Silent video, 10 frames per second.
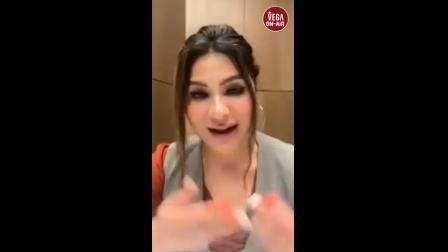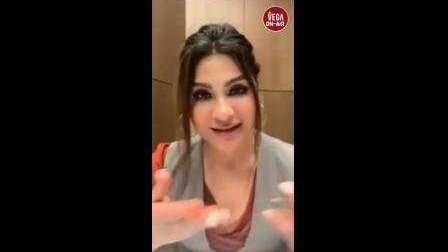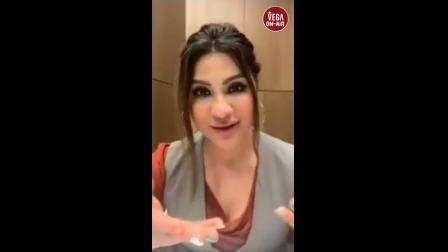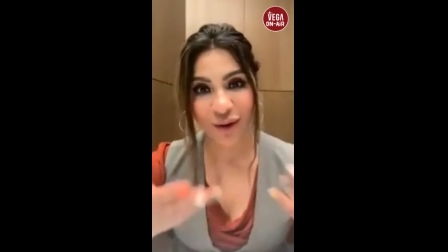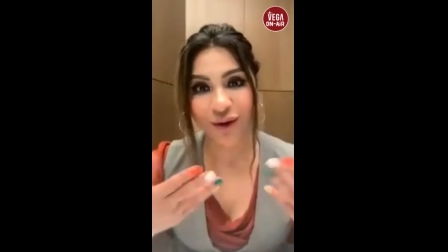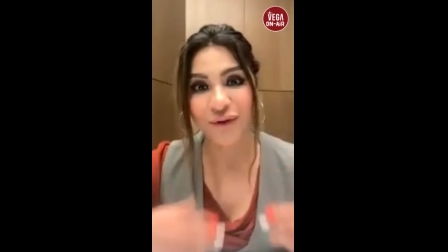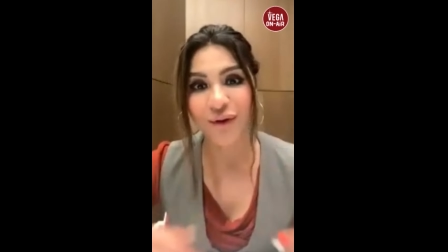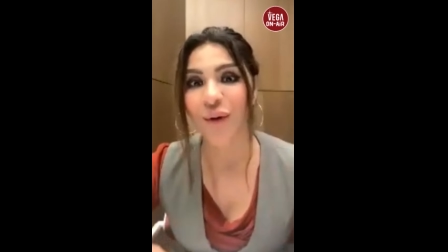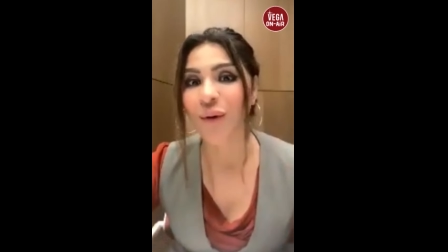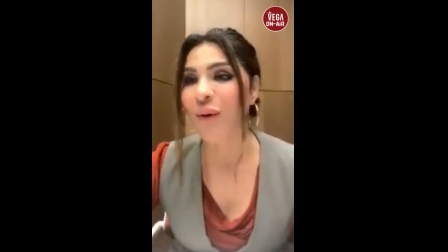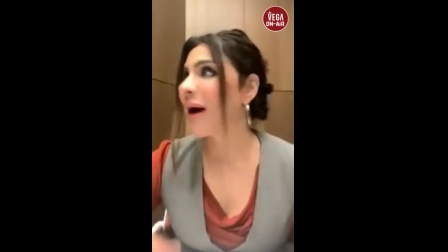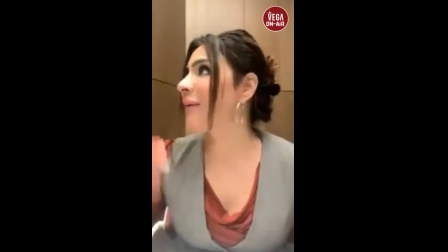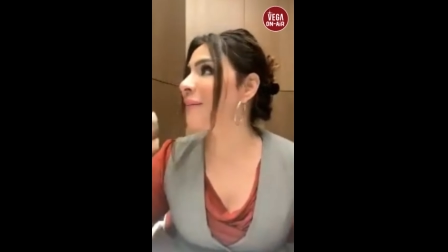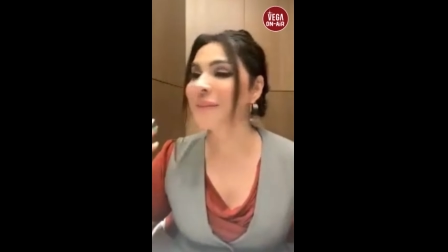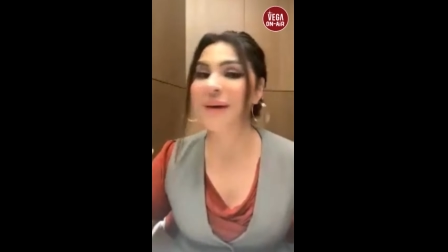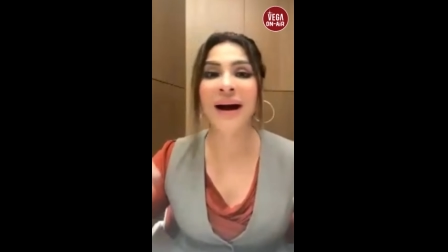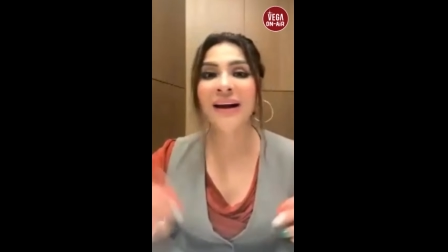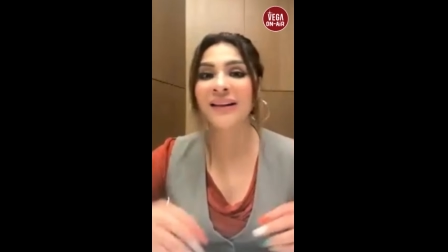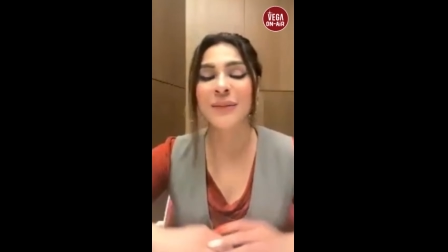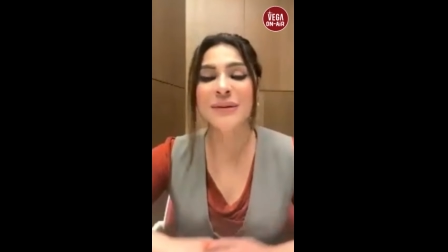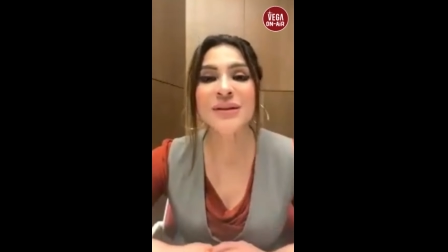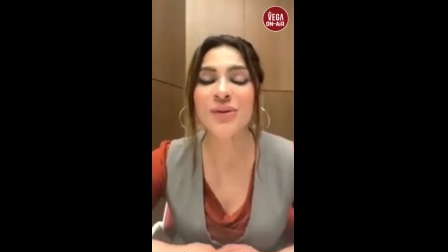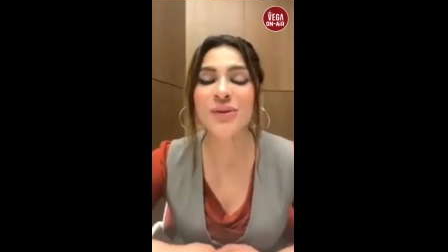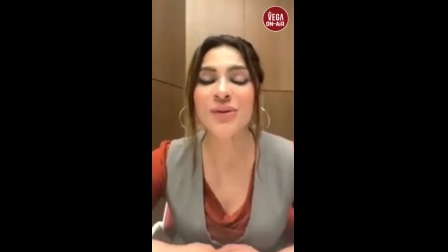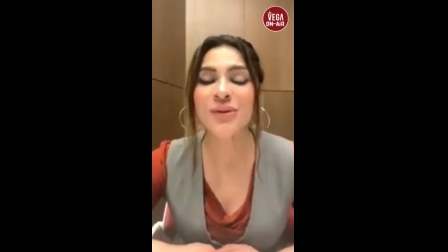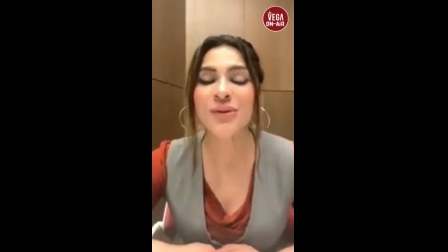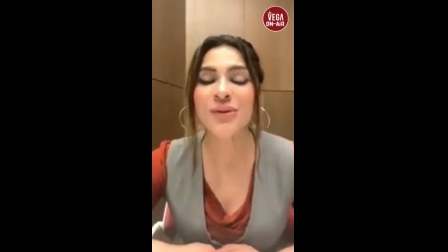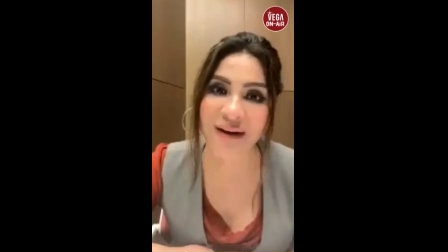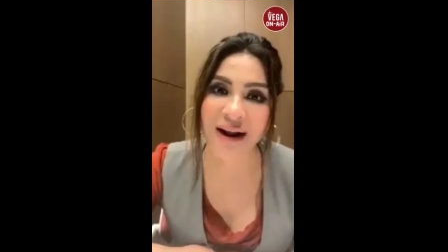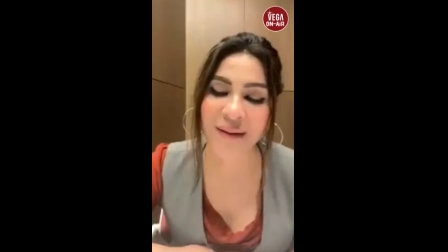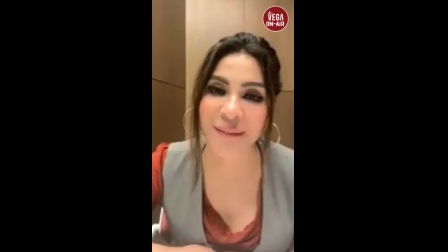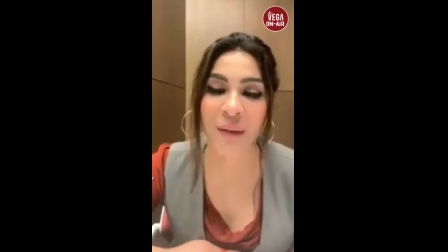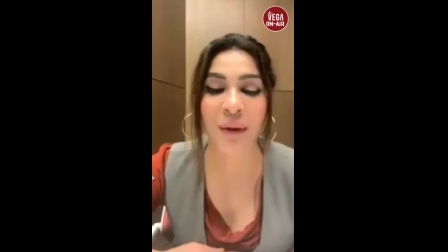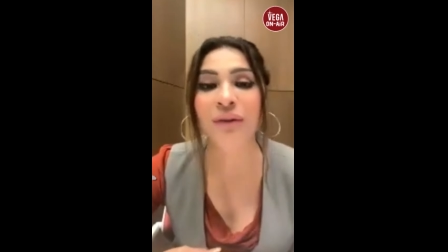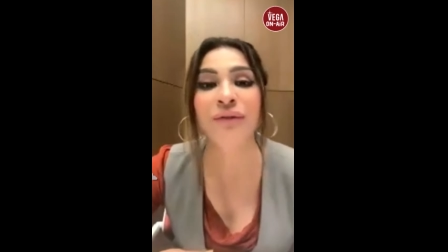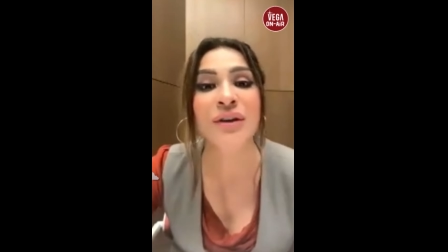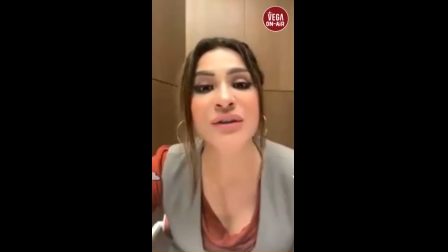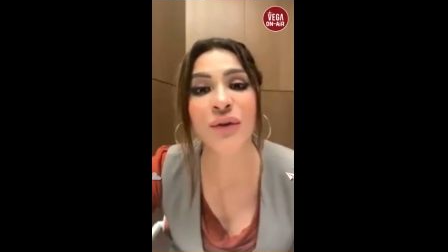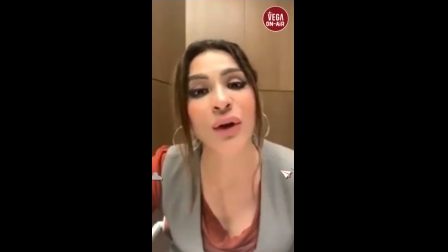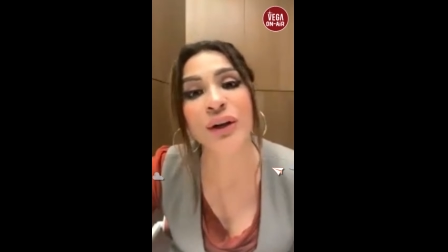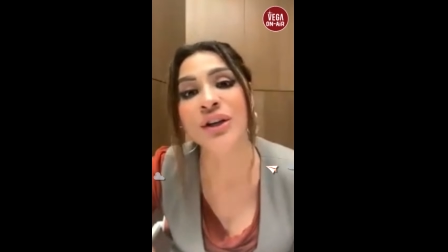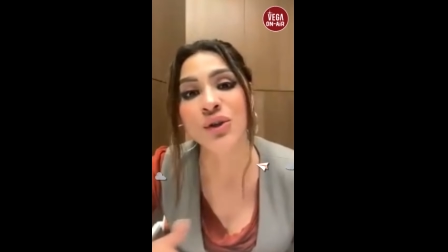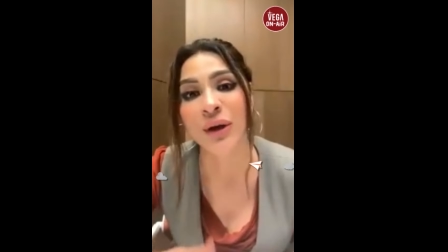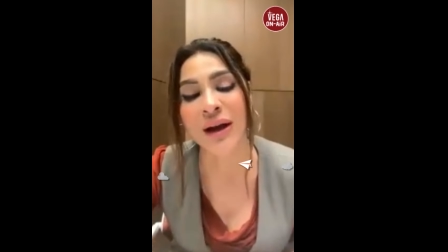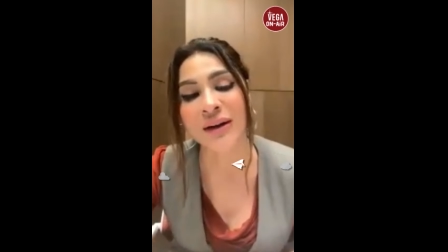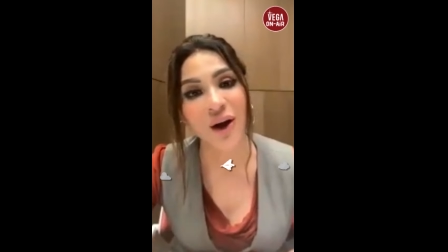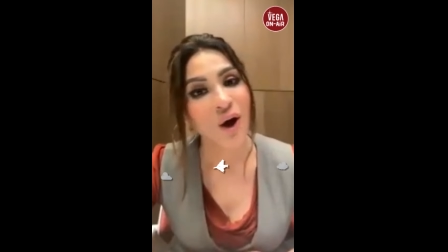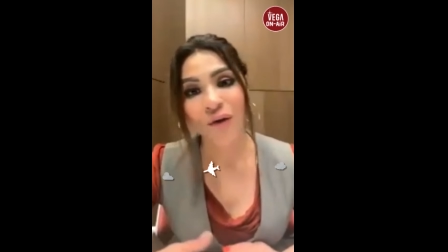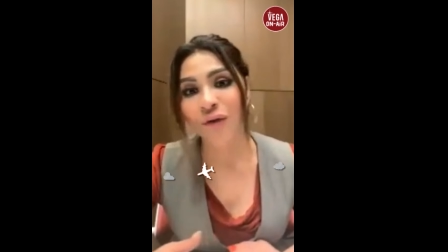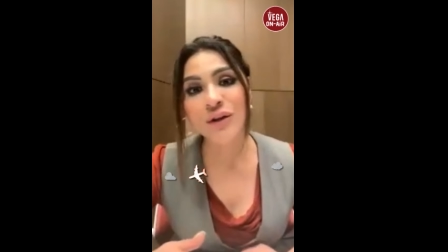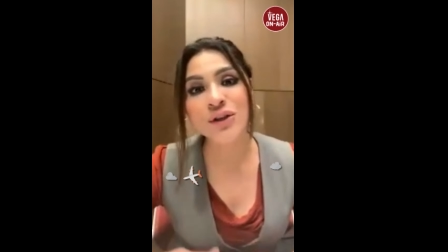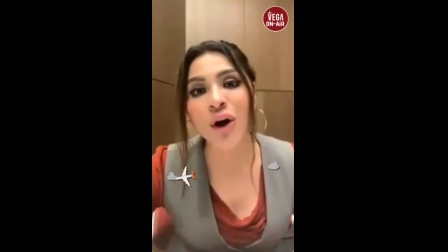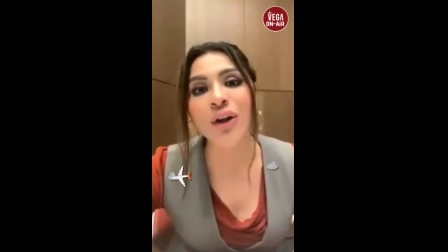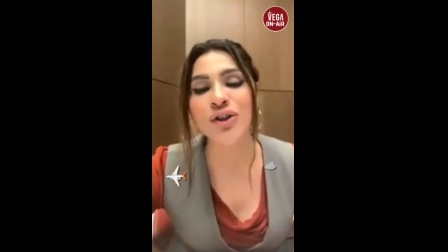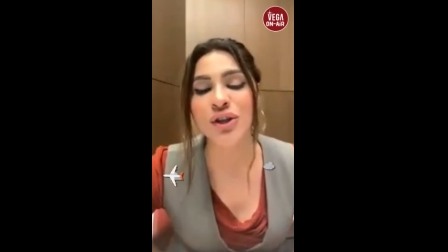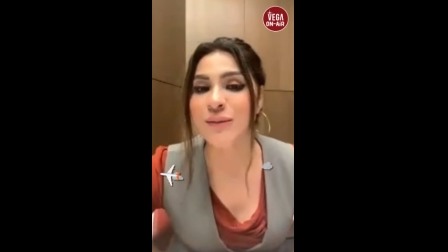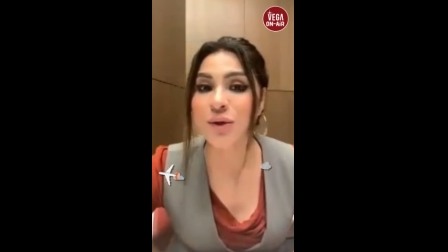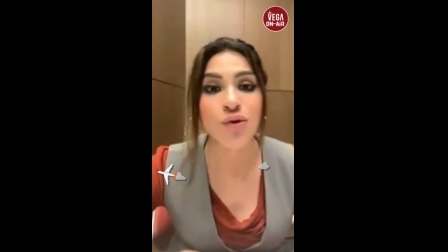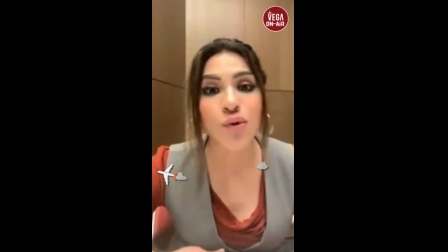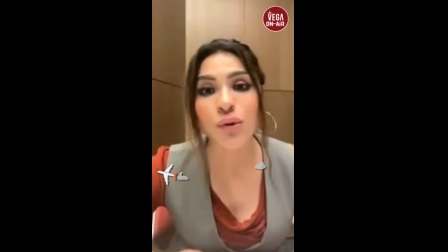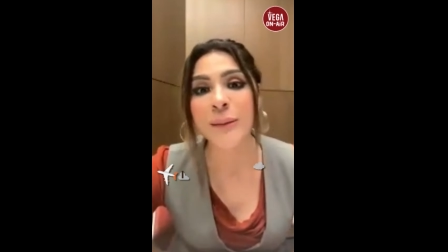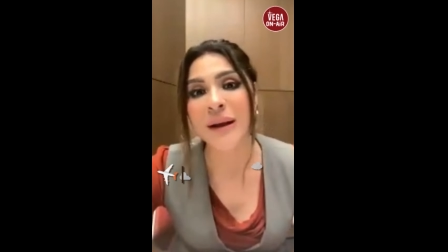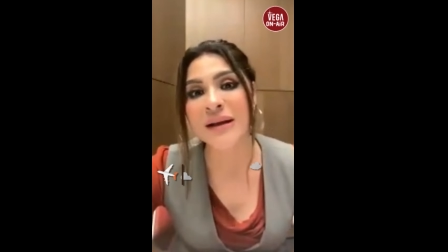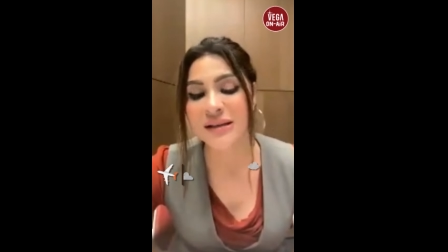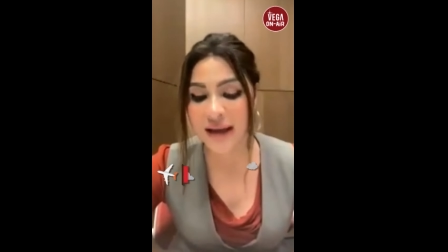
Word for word: As all of you know, I'm uh, at the business school over here and I'm uh, one of the first few Indians to get full scholarship. So truly blessed.